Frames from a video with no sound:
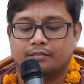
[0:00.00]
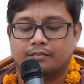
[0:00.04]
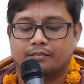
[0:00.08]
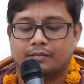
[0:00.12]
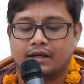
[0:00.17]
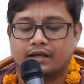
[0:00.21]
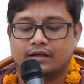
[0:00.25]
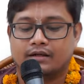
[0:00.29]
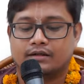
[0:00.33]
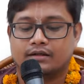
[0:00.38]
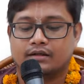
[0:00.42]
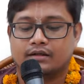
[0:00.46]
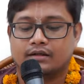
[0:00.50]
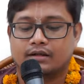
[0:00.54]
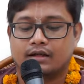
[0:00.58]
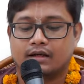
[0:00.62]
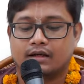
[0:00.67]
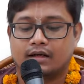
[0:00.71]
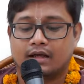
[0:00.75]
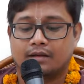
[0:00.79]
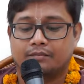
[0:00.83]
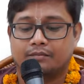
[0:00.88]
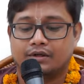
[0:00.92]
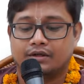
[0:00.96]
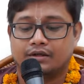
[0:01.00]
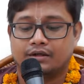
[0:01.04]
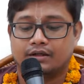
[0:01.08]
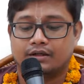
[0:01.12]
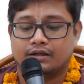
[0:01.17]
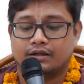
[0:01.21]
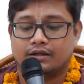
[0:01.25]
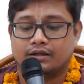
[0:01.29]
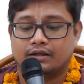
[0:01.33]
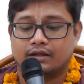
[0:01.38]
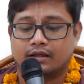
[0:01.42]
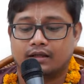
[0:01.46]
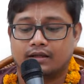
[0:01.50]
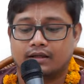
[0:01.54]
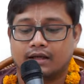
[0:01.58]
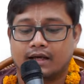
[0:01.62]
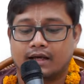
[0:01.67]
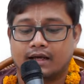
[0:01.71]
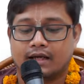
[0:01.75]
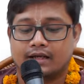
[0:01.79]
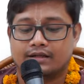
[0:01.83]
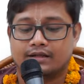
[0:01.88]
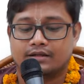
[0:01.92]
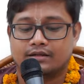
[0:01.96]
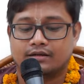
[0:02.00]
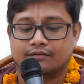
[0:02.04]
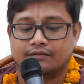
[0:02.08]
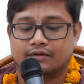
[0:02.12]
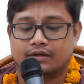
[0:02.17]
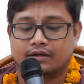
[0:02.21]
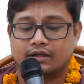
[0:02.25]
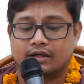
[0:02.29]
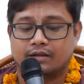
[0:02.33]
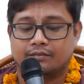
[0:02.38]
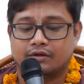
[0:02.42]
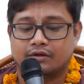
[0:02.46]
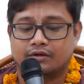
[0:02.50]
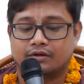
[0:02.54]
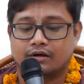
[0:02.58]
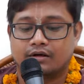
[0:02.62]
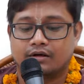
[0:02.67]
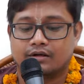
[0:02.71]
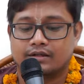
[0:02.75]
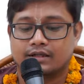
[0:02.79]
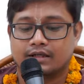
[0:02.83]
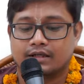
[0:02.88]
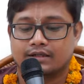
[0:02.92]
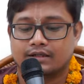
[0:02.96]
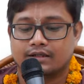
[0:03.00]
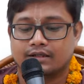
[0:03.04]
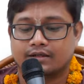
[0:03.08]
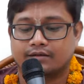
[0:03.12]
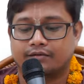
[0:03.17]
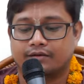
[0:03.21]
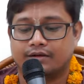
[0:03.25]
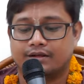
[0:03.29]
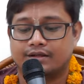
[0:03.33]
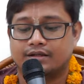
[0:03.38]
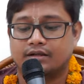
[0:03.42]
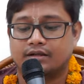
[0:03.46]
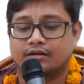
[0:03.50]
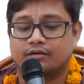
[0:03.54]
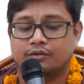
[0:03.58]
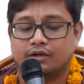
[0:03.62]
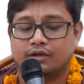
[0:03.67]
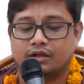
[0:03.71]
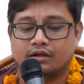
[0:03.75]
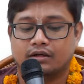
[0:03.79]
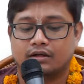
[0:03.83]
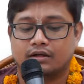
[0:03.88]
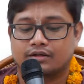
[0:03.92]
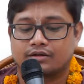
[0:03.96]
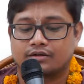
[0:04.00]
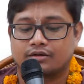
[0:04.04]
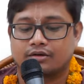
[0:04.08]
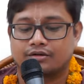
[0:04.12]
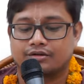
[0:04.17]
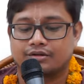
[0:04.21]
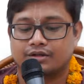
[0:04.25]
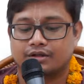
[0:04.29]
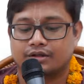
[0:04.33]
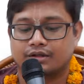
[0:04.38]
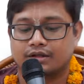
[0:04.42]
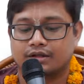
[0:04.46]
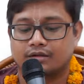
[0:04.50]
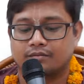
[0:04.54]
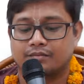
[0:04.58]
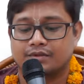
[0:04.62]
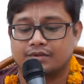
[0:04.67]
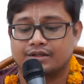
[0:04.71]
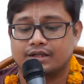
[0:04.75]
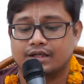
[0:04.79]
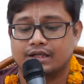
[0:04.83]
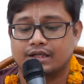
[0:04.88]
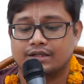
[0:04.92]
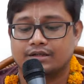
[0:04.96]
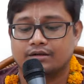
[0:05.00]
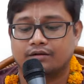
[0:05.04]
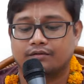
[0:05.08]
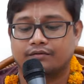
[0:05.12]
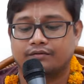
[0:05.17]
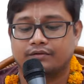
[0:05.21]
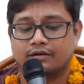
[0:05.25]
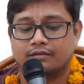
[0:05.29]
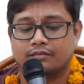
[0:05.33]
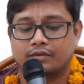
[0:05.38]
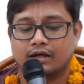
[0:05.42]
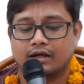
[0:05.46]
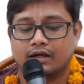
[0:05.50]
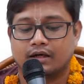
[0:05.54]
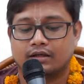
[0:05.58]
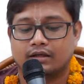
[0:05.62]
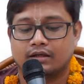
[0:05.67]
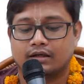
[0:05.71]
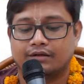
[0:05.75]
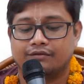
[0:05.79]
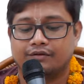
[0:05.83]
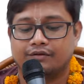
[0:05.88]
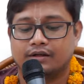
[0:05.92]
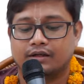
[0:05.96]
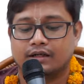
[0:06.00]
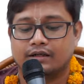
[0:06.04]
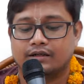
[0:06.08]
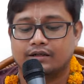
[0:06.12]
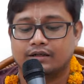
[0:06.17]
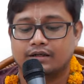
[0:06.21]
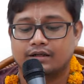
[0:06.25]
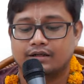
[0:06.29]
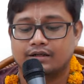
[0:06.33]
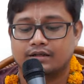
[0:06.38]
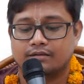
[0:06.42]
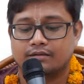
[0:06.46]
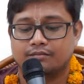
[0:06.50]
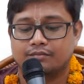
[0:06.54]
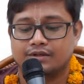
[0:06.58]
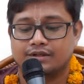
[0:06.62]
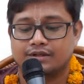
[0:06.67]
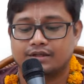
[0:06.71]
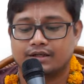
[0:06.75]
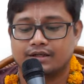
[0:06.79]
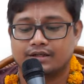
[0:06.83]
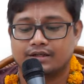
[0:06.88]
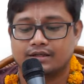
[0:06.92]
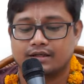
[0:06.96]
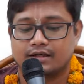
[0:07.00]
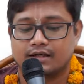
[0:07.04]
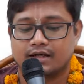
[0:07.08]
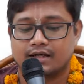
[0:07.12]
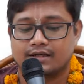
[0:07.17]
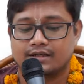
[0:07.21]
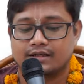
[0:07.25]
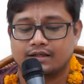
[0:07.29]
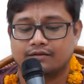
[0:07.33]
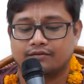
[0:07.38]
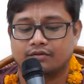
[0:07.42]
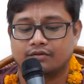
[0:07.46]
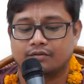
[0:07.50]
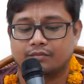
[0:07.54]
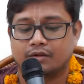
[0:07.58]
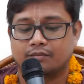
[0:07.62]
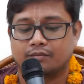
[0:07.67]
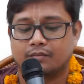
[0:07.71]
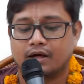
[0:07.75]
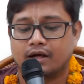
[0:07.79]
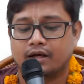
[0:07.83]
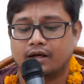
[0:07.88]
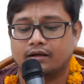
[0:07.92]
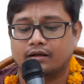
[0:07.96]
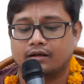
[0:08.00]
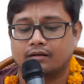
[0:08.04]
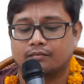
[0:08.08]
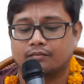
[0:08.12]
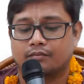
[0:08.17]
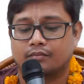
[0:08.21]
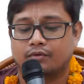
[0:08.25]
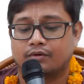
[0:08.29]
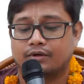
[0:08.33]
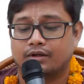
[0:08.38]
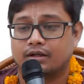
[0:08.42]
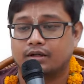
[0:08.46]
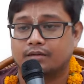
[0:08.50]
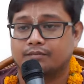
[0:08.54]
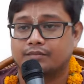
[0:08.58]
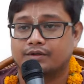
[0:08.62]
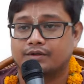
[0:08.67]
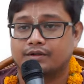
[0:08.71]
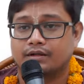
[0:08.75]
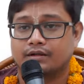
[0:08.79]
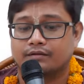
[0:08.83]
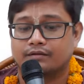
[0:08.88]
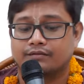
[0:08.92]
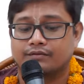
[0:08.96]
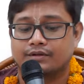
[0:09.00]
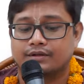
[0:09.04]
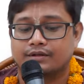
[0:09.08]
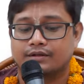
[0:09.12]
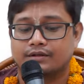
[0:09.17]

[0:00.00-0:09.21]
mental calamity at the hands of demigods such as freezing wind and scorching heat, miseries offered by other living entities, and miseries arising from the mind and body themselves.